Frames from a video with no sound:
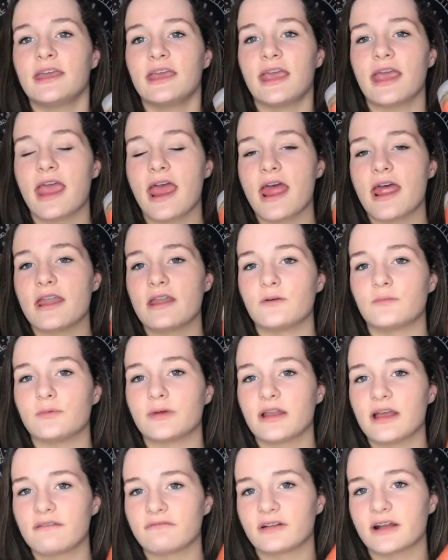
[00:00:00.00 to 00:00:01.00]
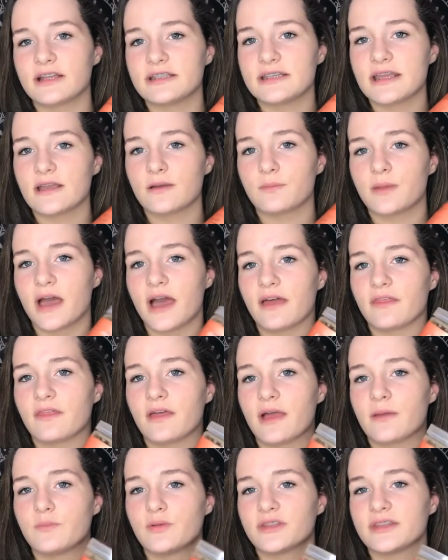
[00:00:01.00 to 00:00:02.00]
and whenever I take a bath
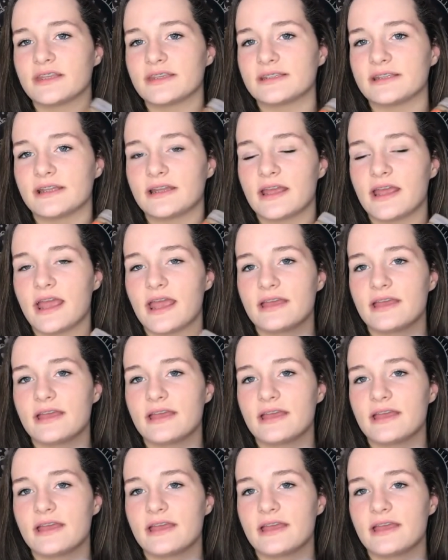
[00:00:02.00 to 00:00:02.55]
I put this in it.